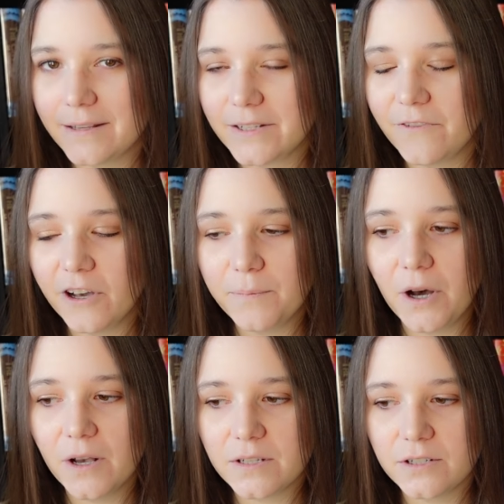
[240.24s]
there's five
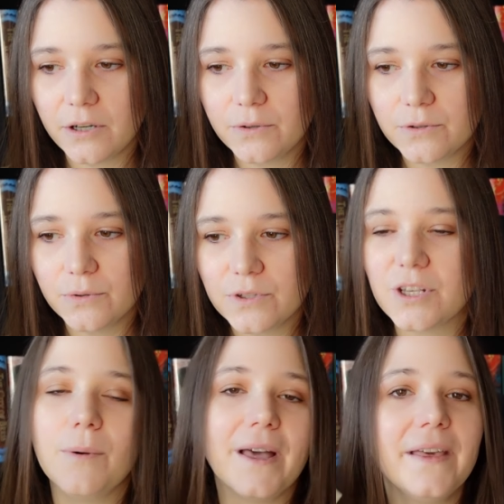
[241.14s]
parts in total,
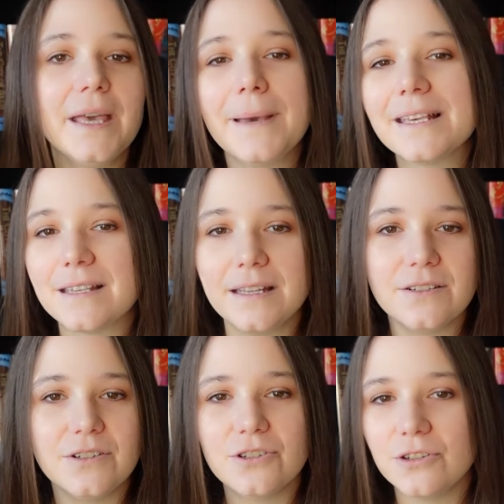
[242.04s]
so I think it makes
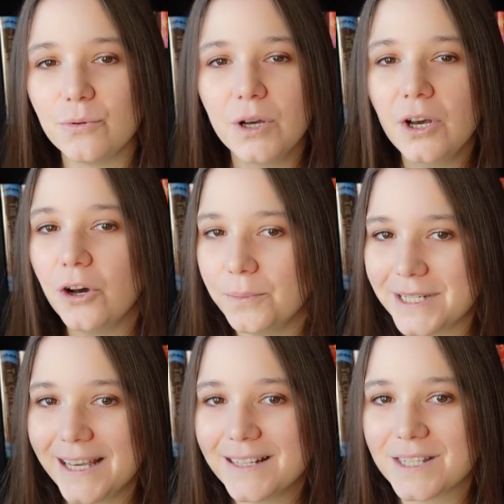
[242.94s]
sense to do
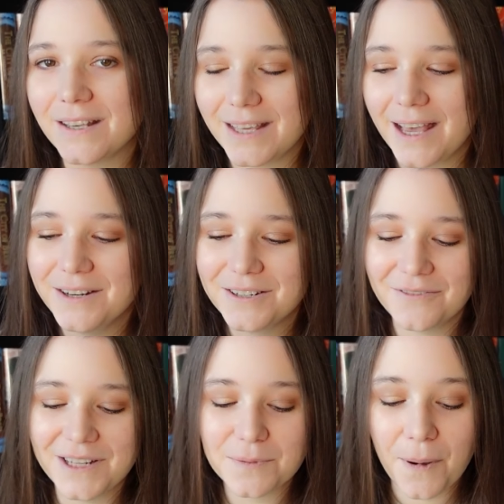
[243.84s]
updates at the end
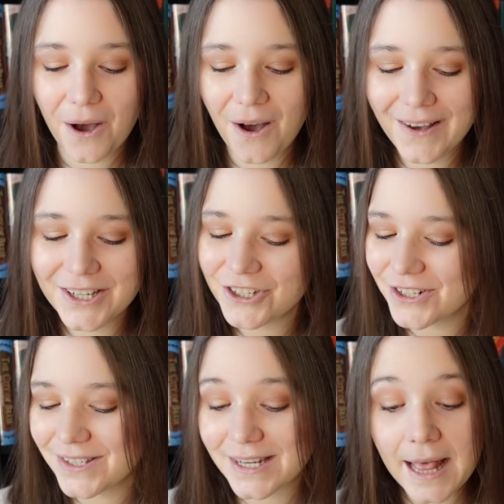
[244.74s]
of each part and
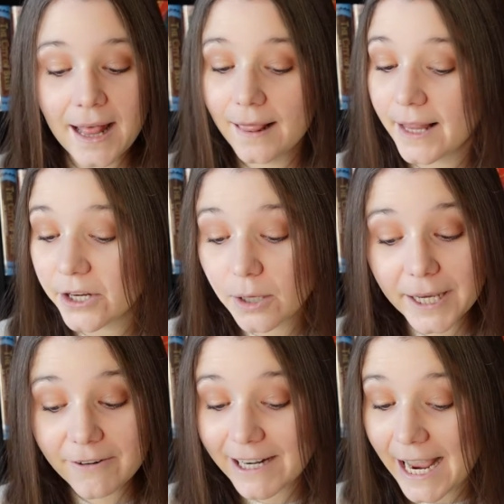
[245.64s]
just let you know
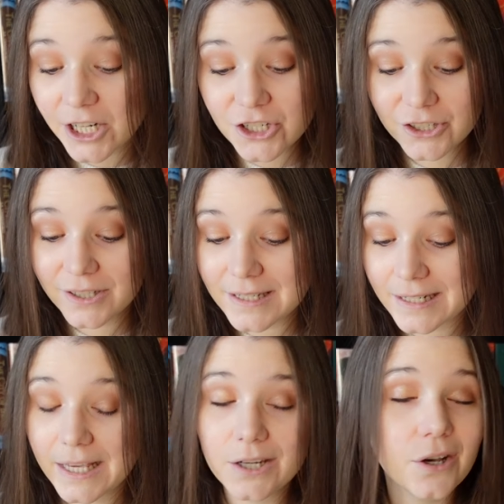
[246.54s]
my reactions,
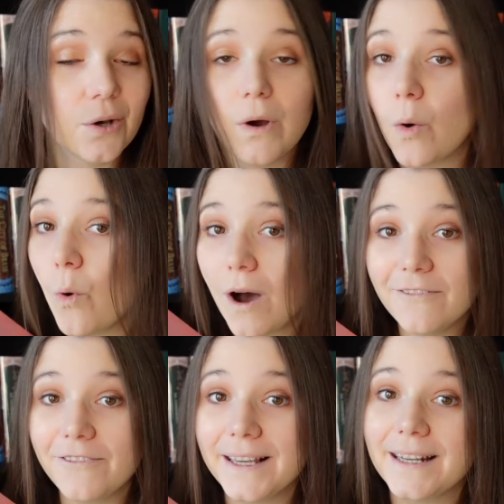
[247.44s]
let you know what
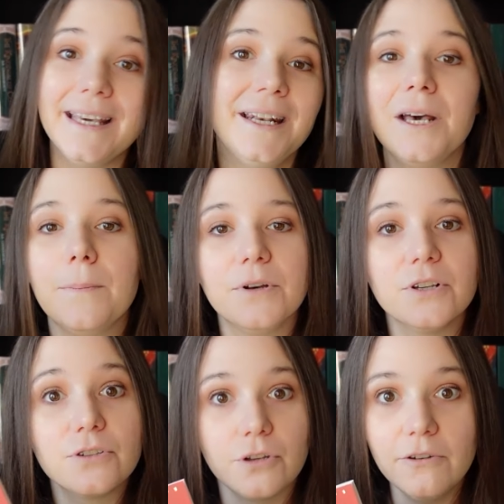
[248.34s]
I'm feeling.
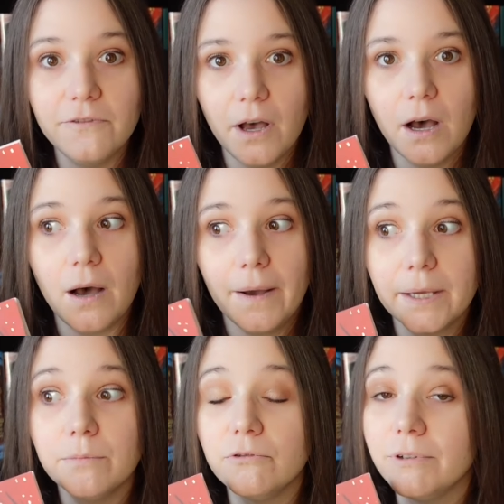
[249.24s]
But so far, I
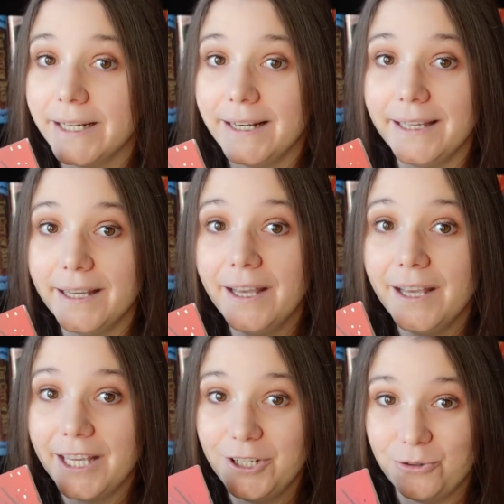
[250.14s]
am really
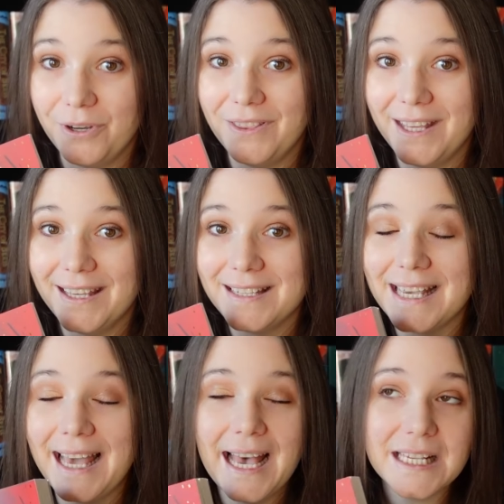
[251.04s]
enjoying this.
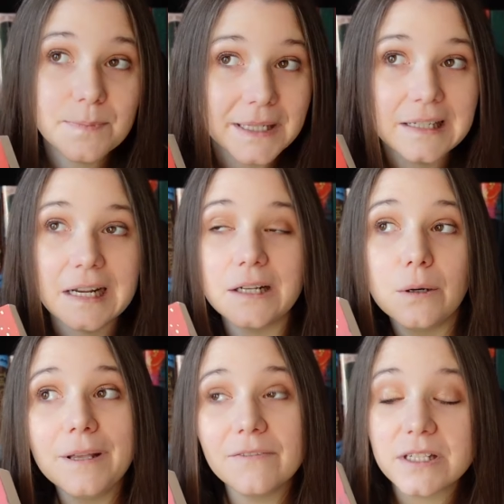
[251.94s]
It has been a
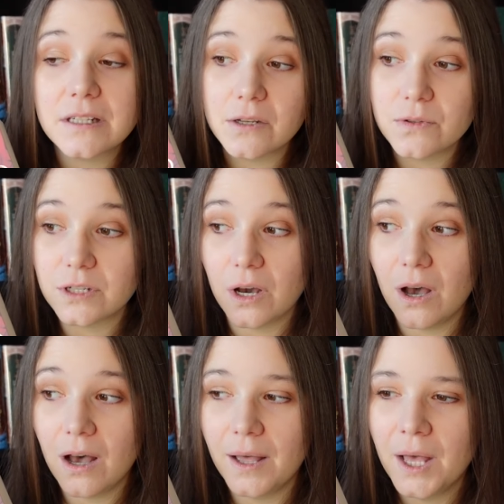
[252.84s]
little bit of a slow
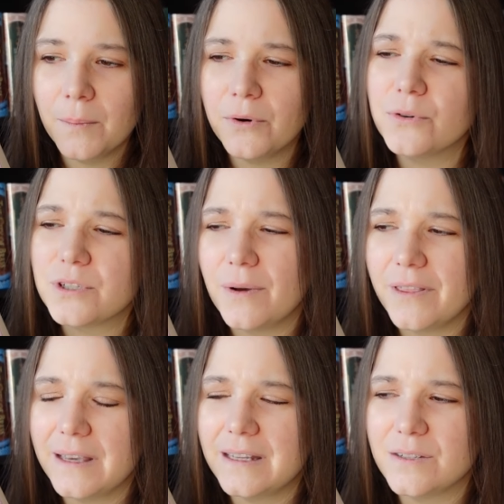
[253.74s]
start, but also I
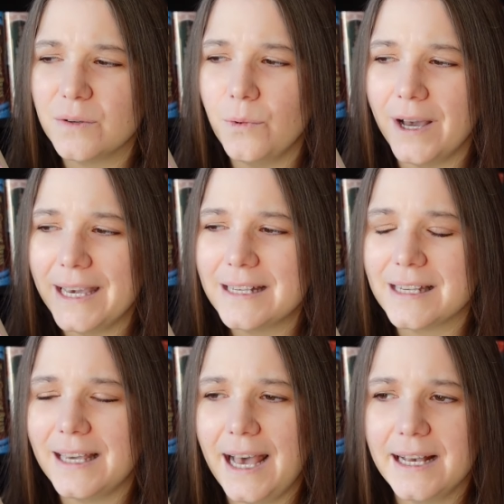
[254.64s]
think in some
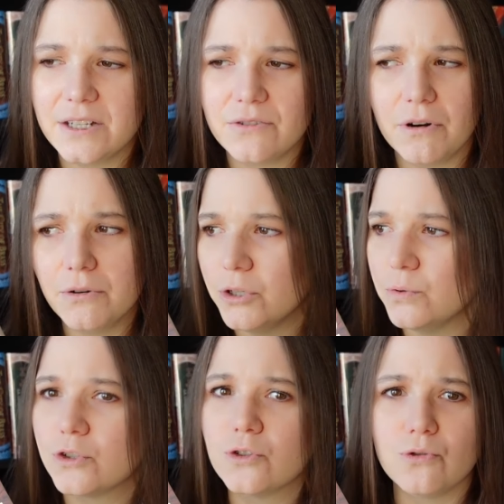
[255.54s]
ways it has thrown
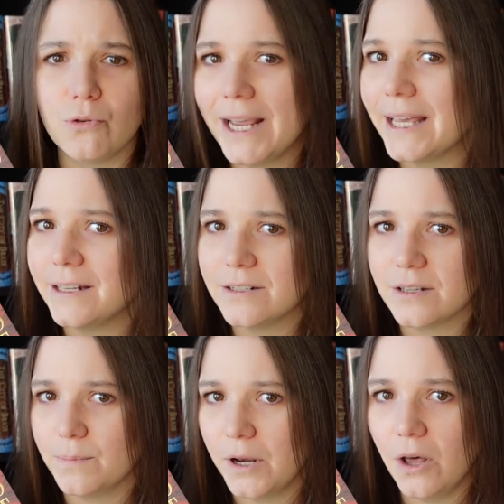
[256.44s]
you straight
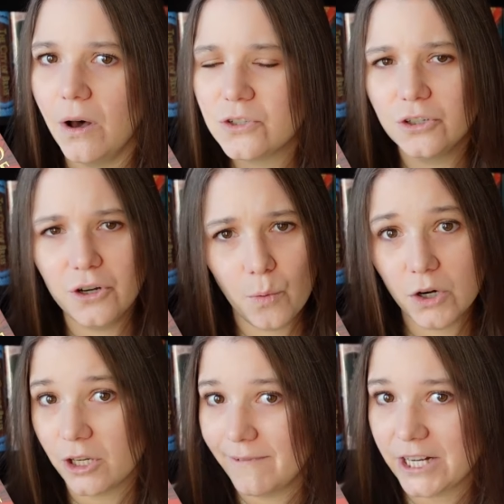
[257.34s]
into the plot. So you know
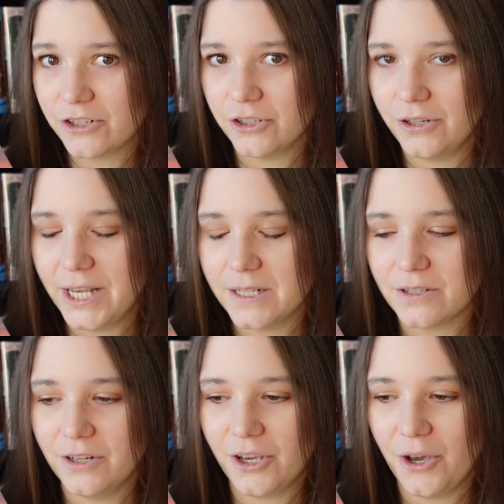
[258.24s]
what direction it's
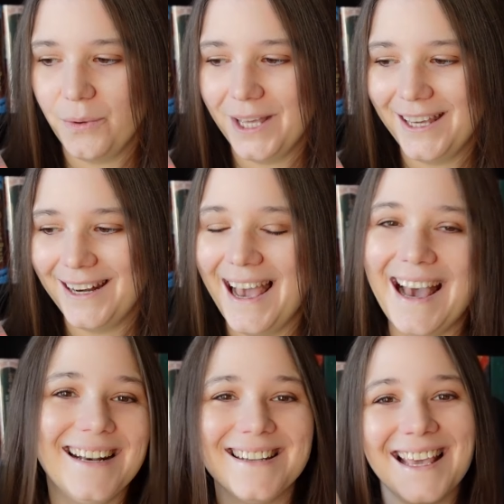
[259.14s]
gonna go in.
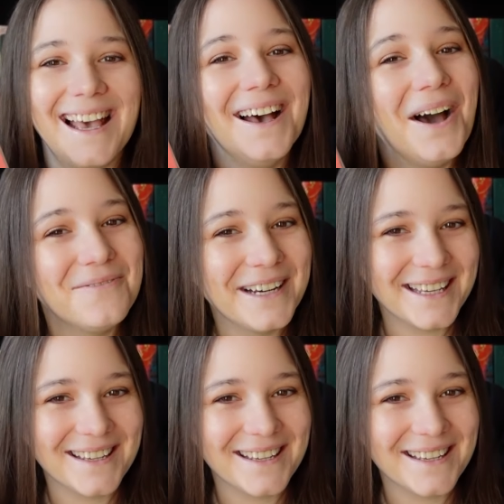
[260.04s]
And yeah, I'm really